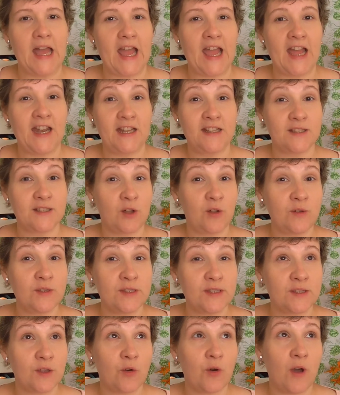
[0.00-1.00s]
And it's
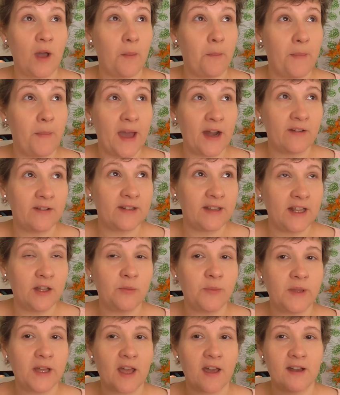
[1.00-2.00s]
also a better
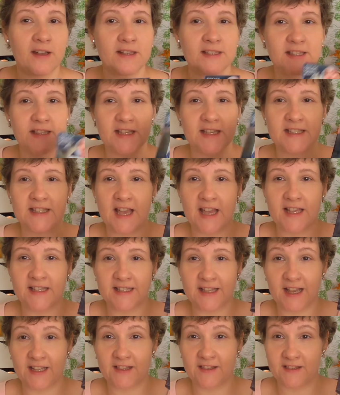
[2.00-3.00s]
deal because this
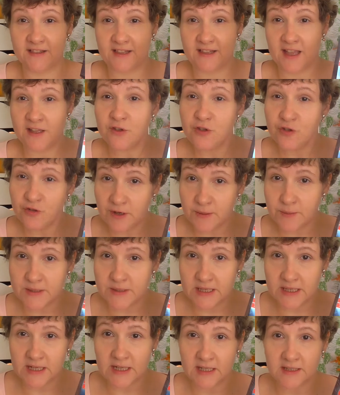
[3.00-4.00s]
has like 10
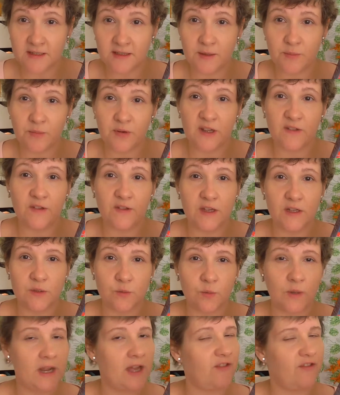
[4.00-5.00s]
strips in it. The previous
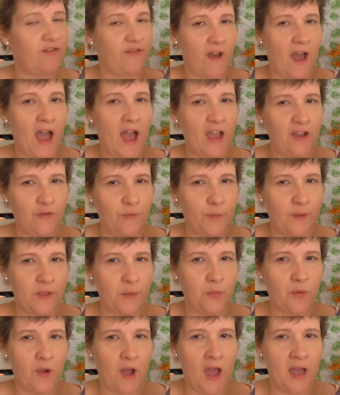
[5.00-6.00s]
one had 5, but the
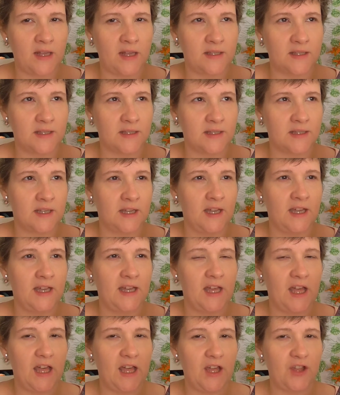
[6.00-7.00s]
price
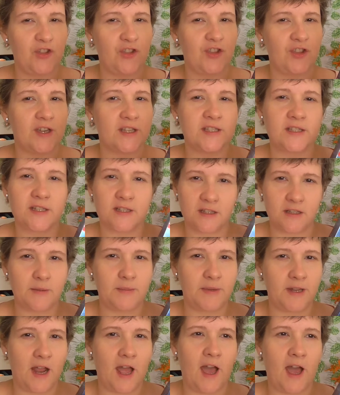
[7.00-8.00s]
is just a little
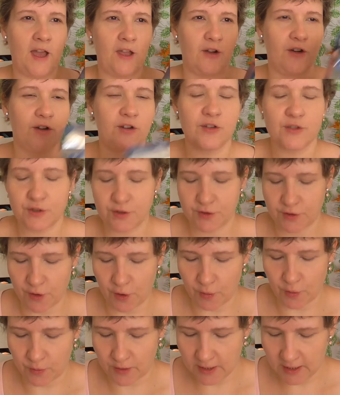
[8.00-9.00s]
bit higher.
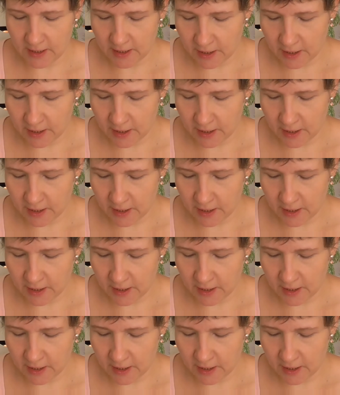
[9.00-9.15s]
So